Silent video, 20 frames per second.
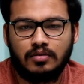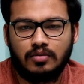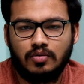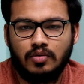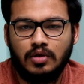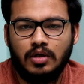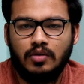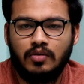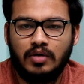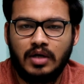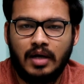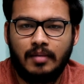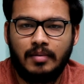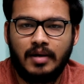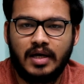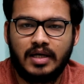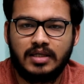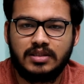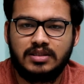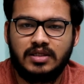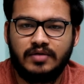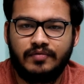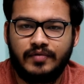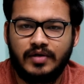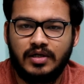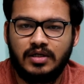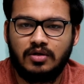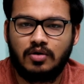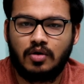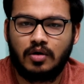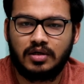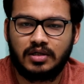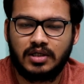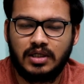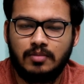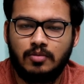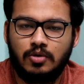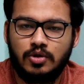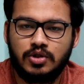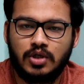Google Colab has different
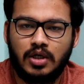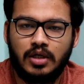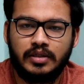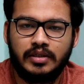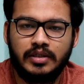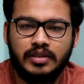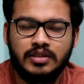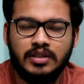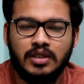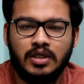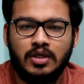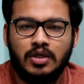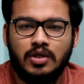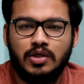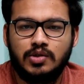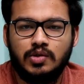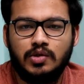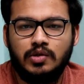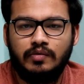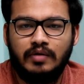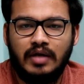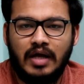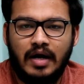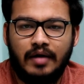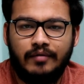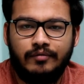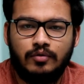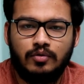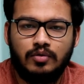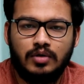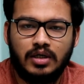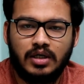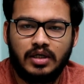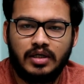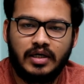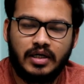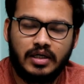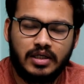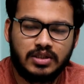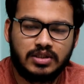keyboard shortcuts, so you will have to
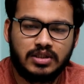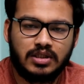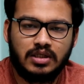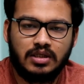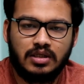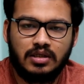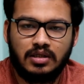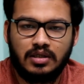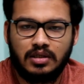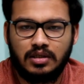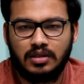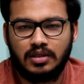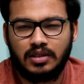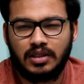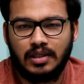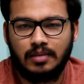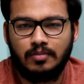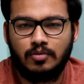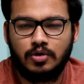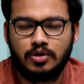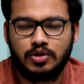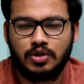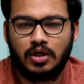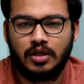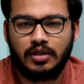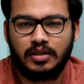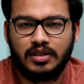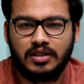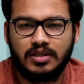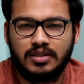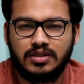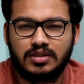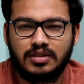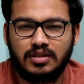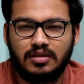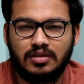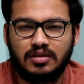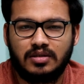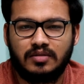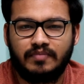learn additional keyboard shortcuts,
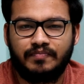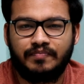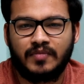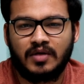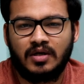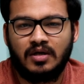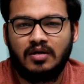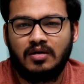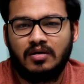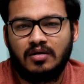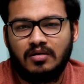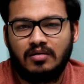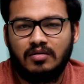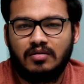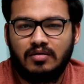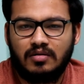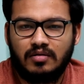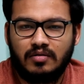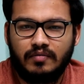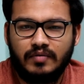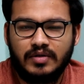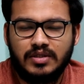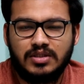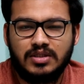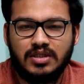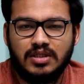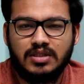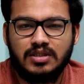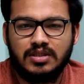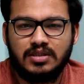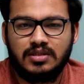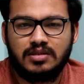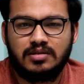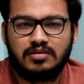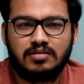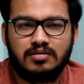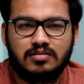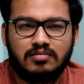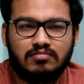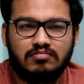which
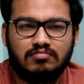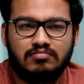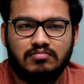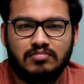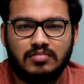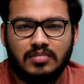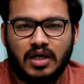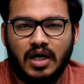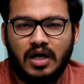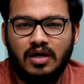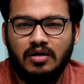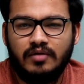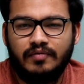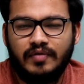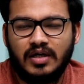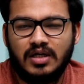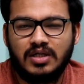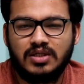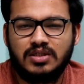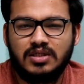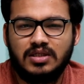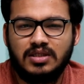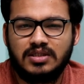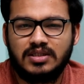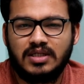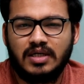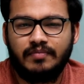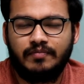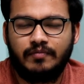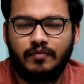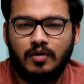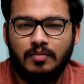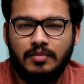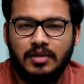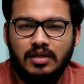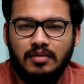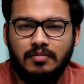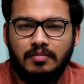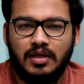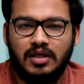is kind of additional step for
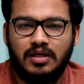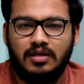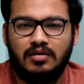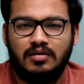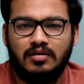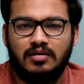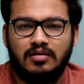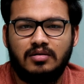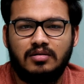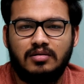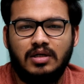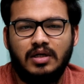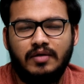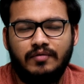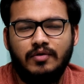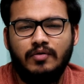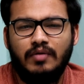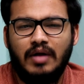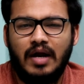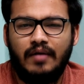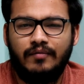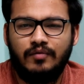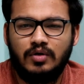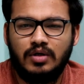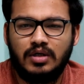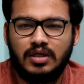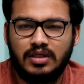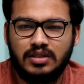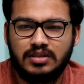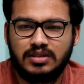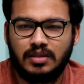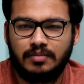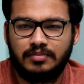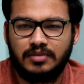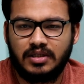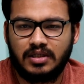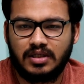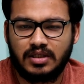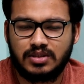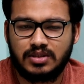me, but you will have to learn
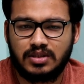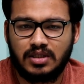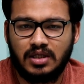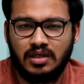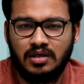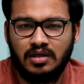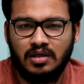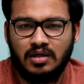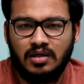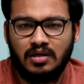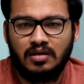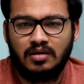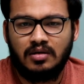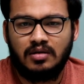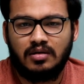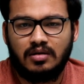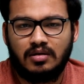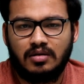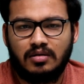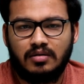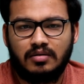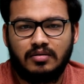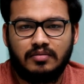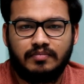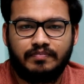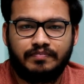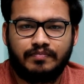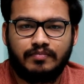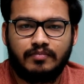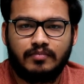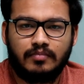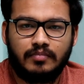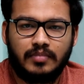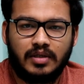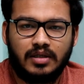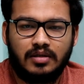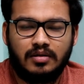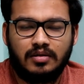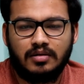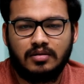something extra.
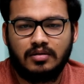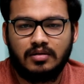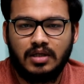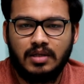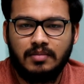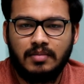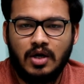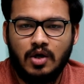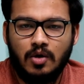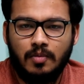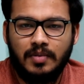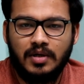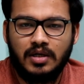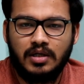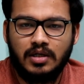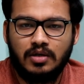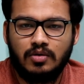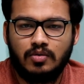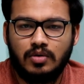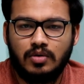But in my opinion,